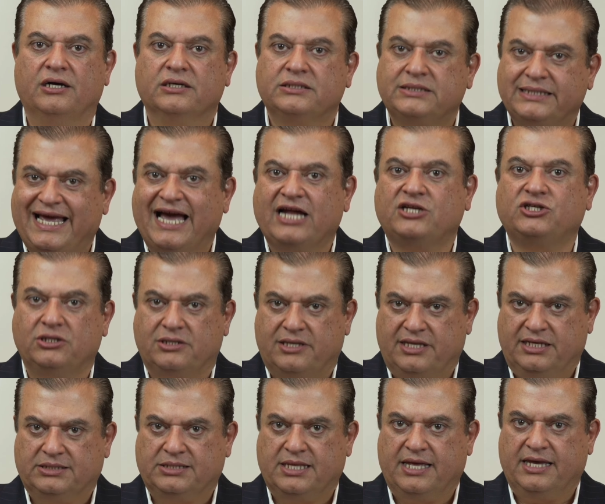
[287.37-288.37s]
Schedule
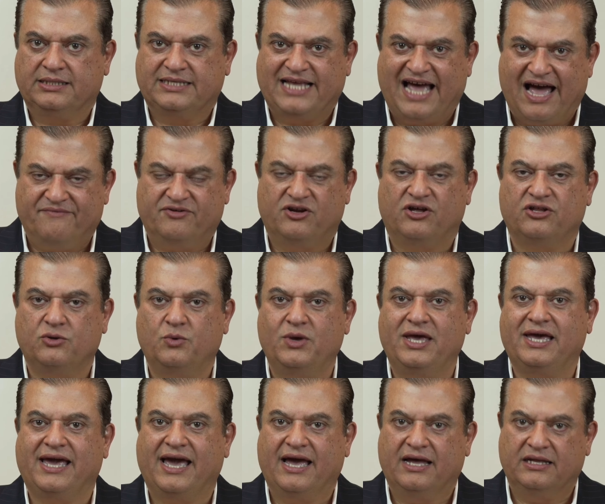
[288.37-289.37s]
these things, have it on the
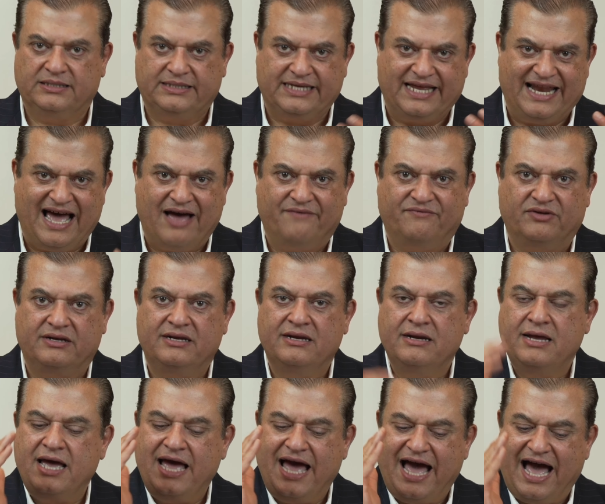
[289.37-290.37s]
weekends, and
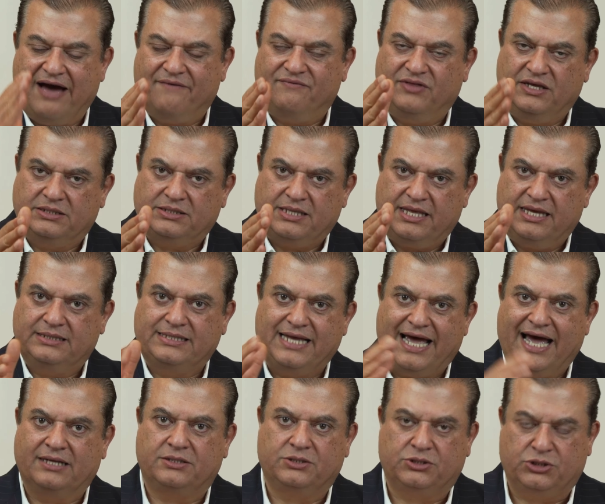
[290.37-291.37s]
have these things
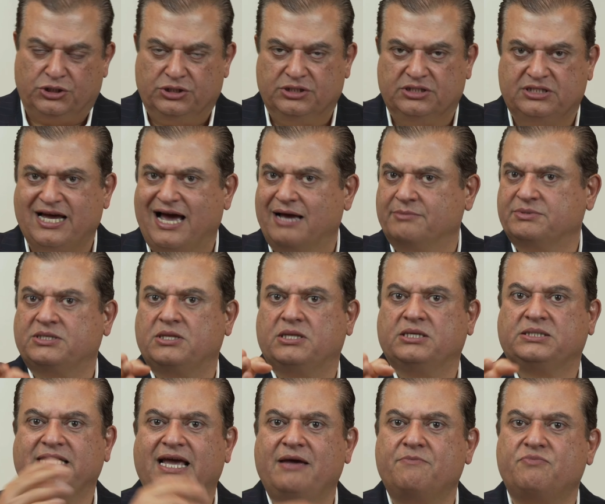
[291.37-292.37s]
at certain times. The
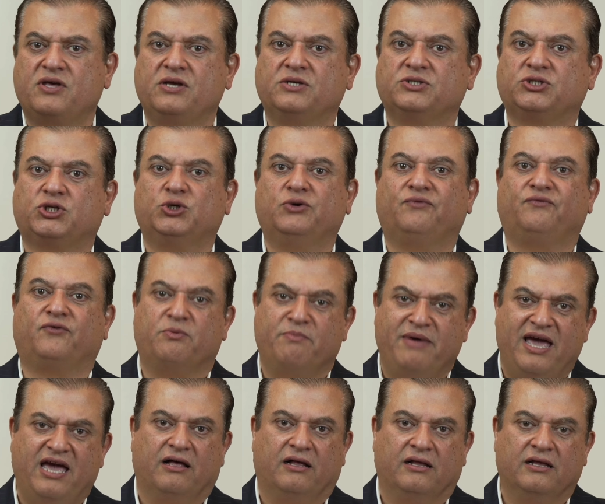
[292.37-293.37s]
same thing is true for
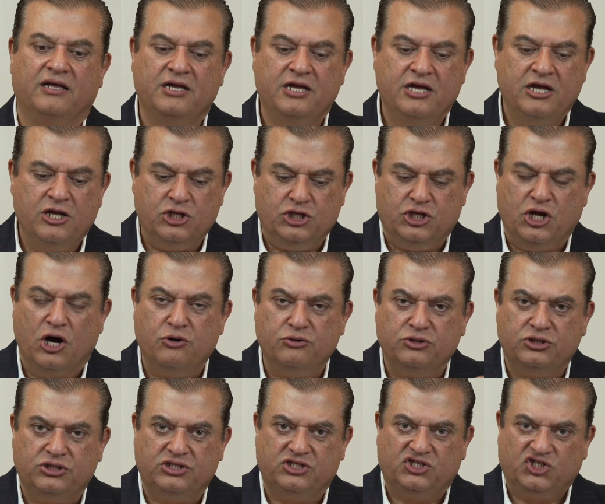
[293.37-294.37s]
mail.
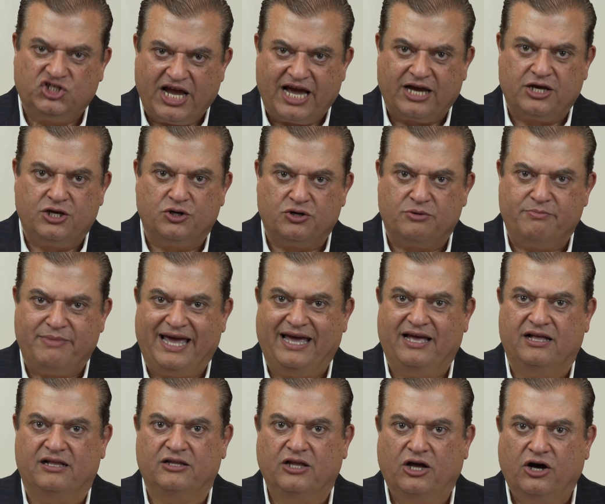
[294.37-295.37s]
Don't check your
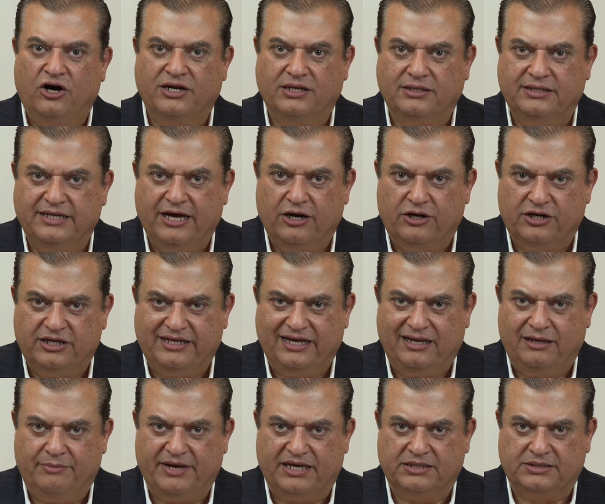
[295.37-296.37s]
mail on a
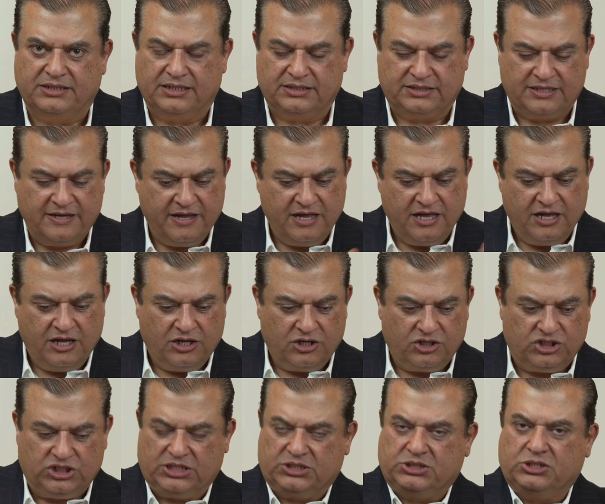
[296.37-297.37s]
daily basis.
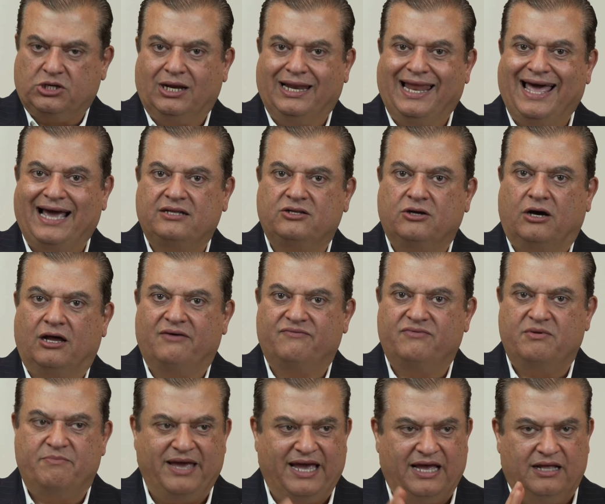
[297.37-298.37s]
Just collect all of
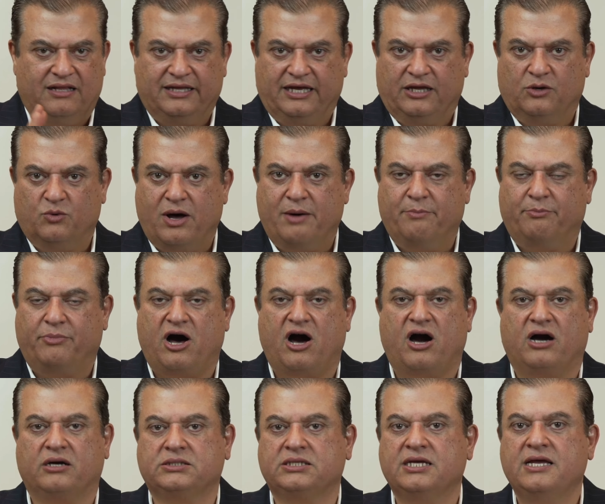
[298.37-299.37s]
the mail in one
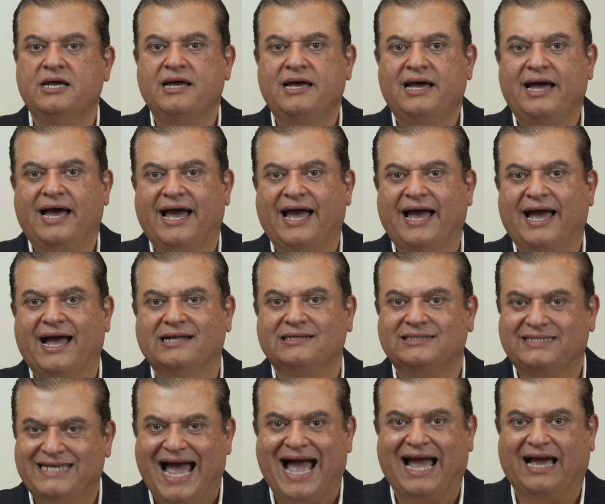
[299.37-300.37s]
box
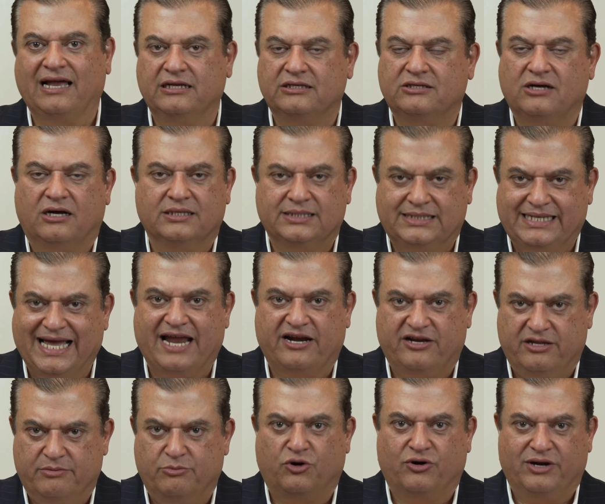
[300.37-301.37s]
and tackle it on
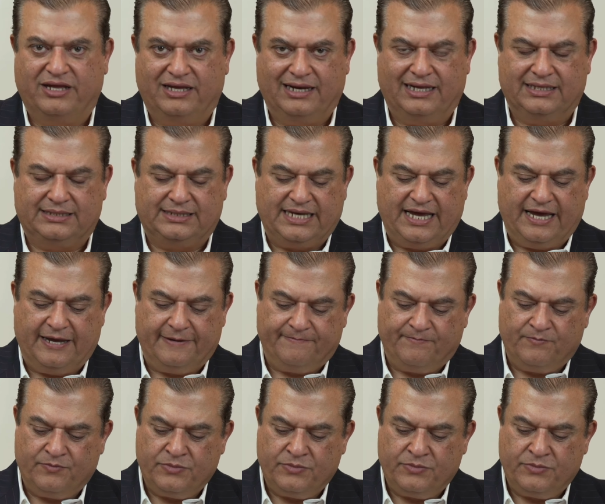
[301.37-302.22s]
Saturday morning, let's say,